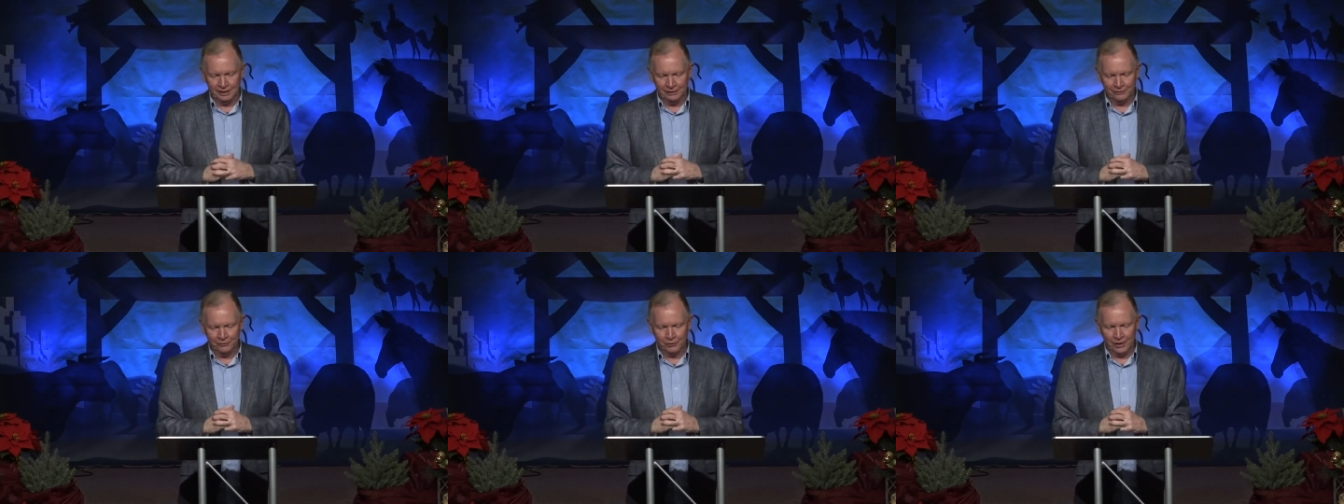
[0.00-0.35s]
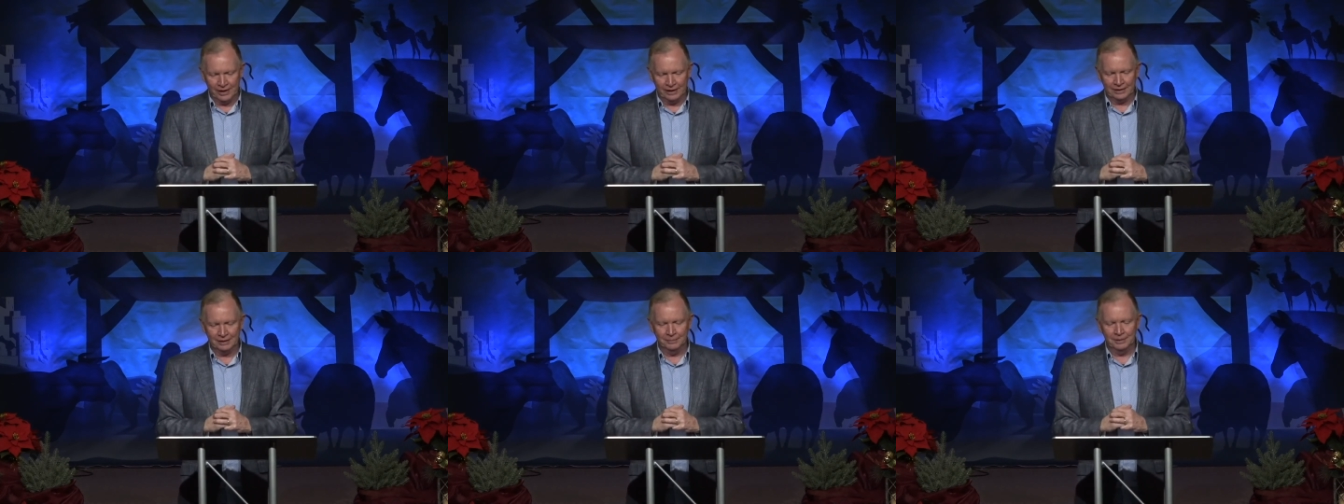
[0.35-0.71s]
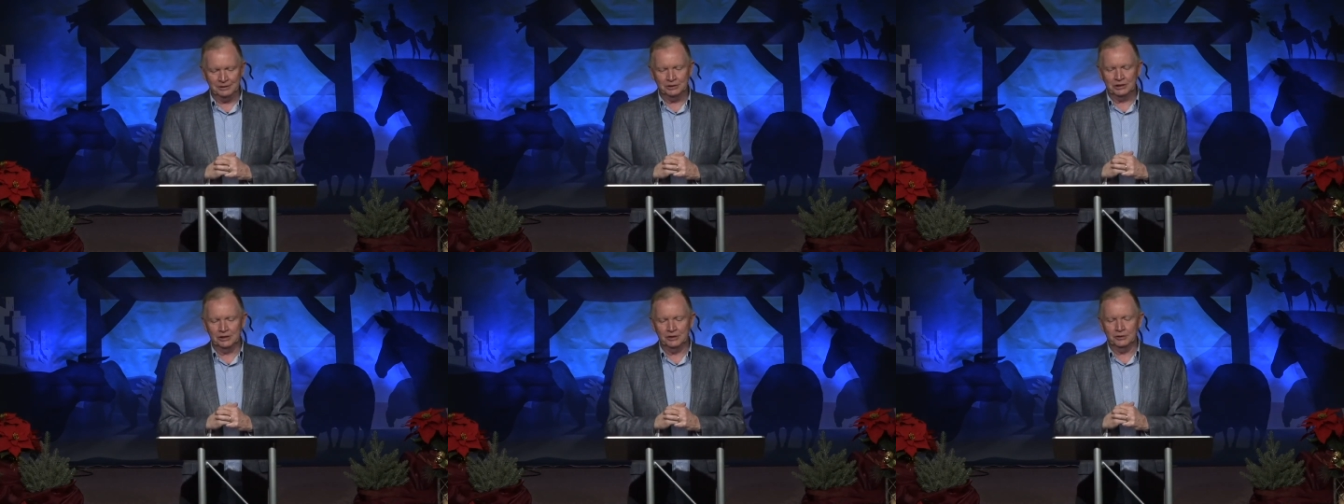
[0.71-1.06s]
A friend can be
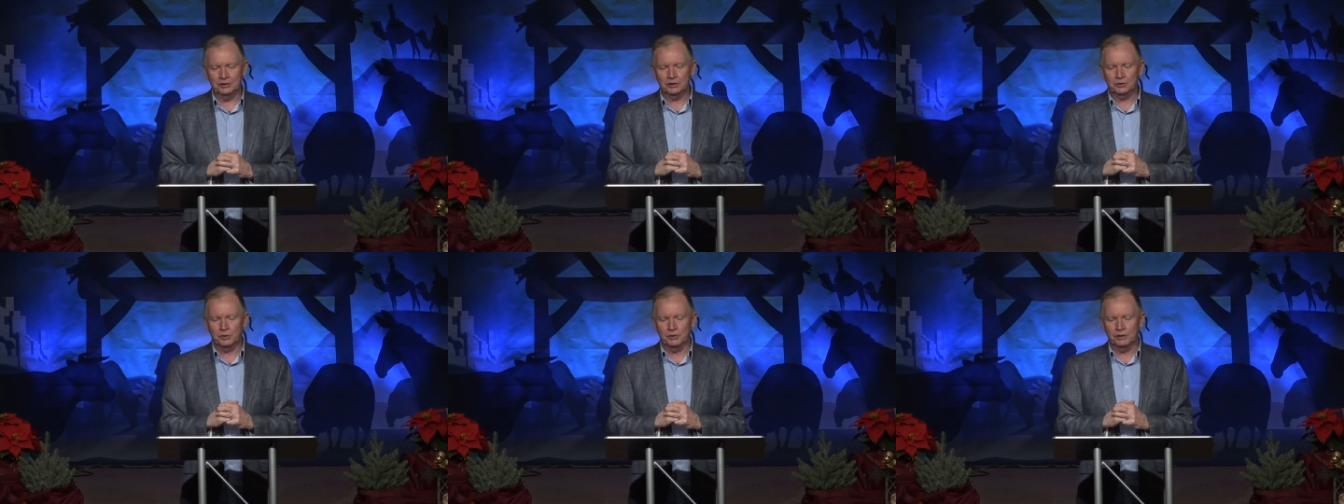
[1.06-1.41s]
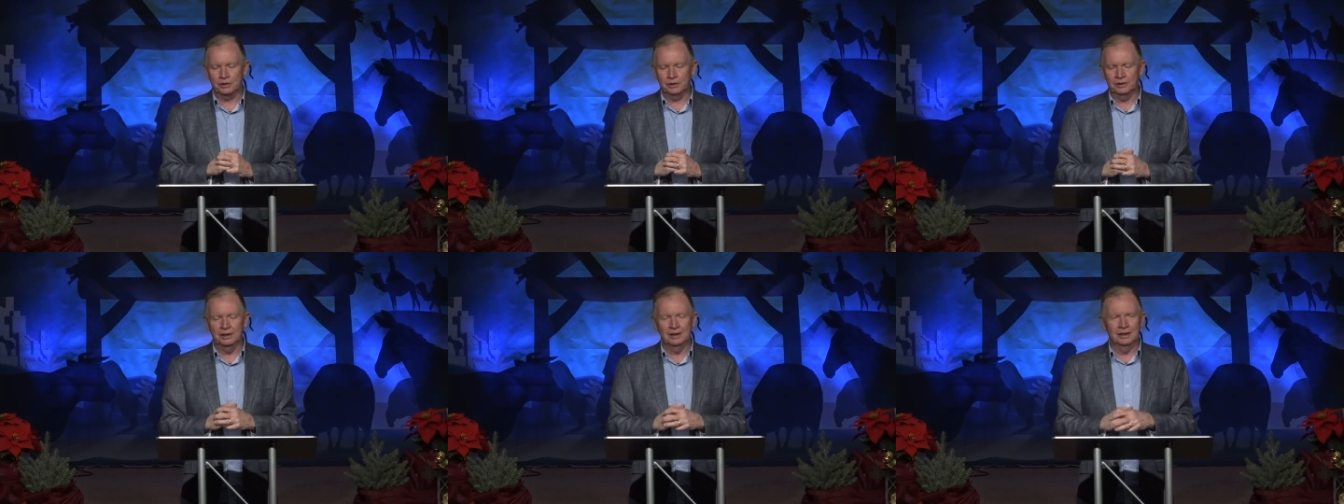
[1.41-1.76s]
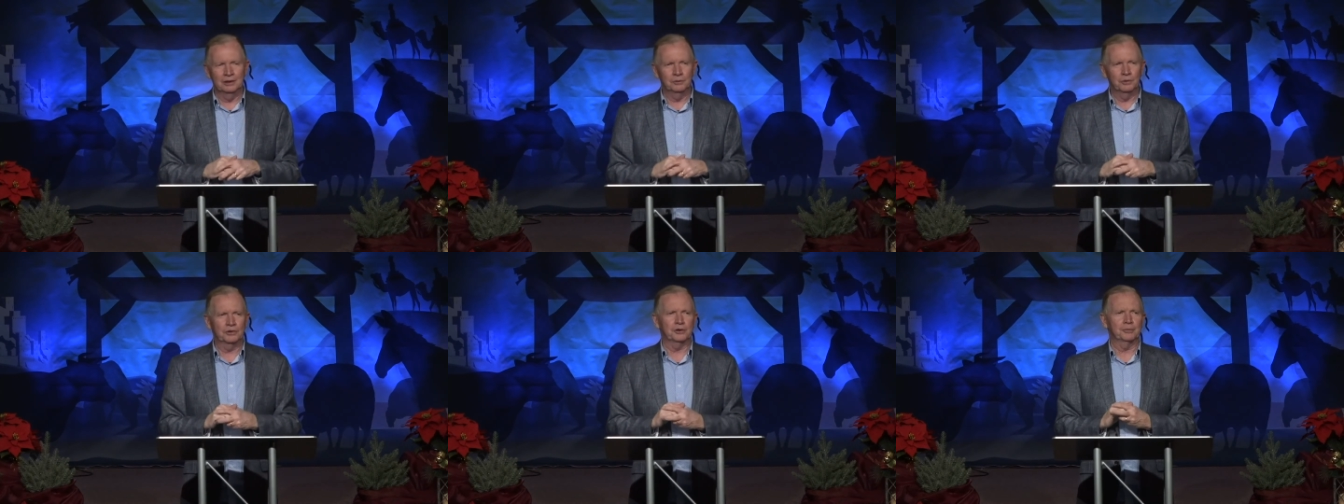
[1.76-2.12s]
generous with their
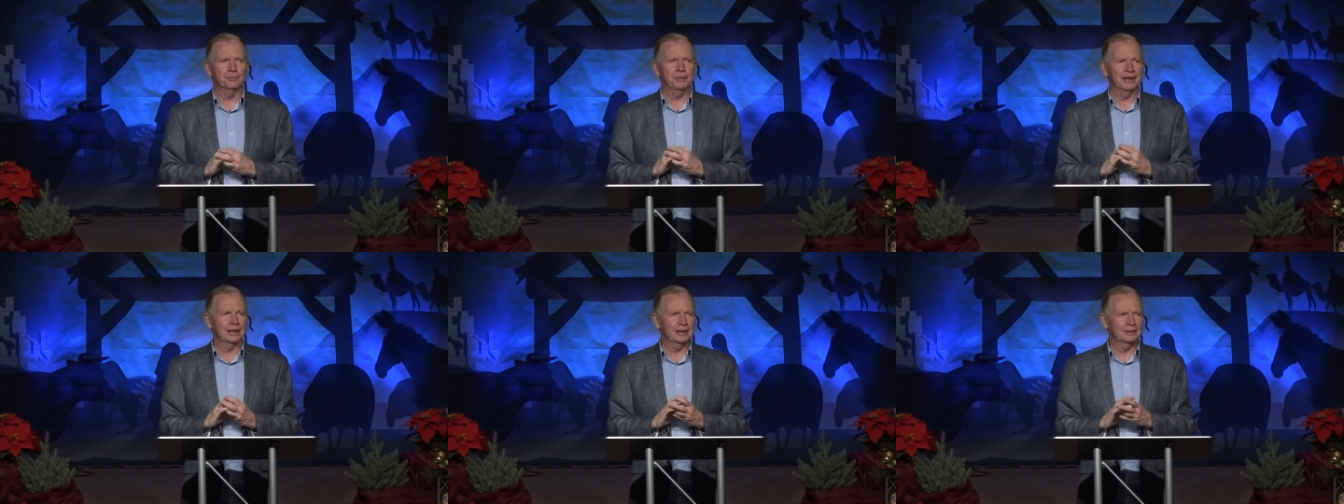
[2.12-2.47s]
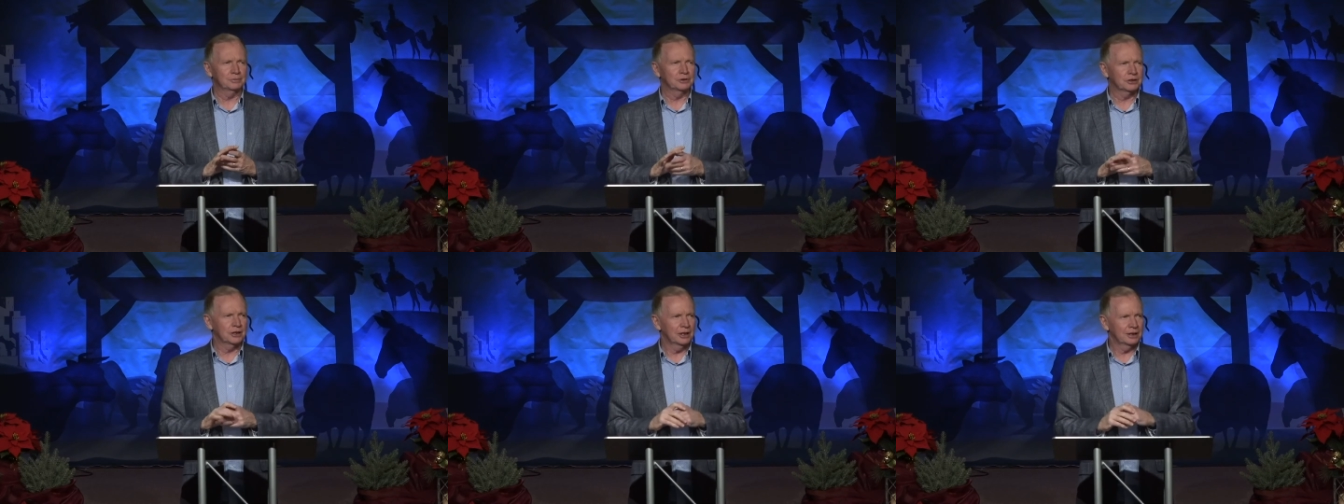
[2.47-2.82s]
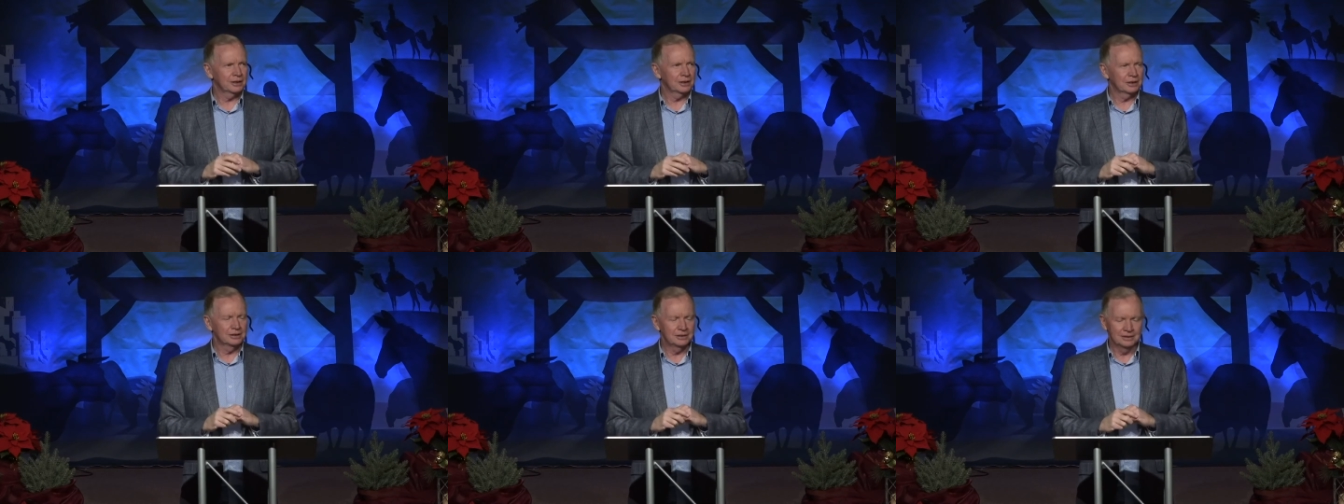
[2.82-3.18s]
with their pickup
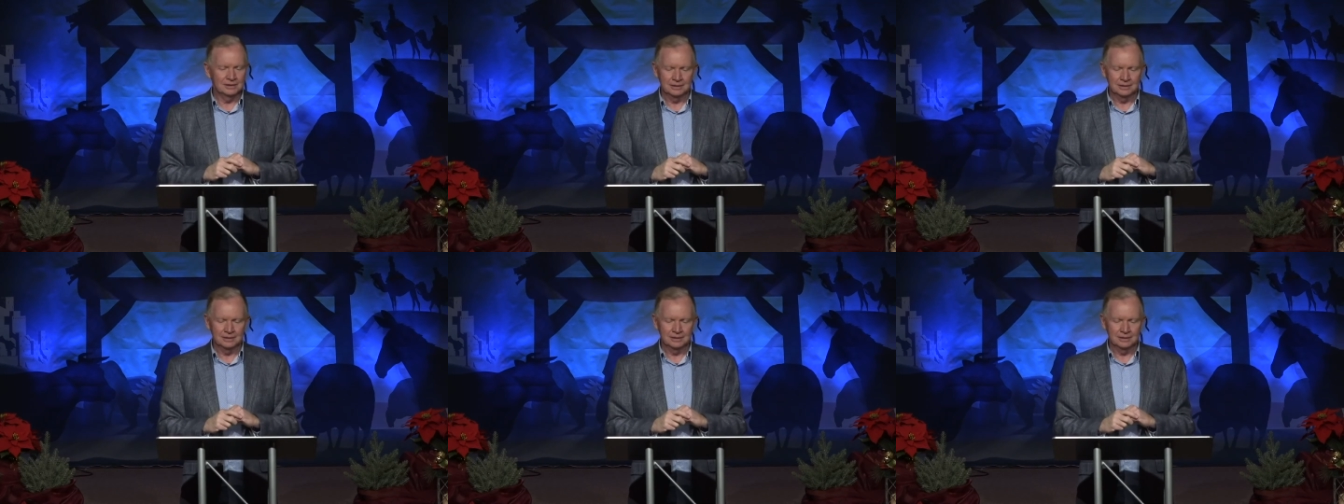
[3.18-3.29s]
truck,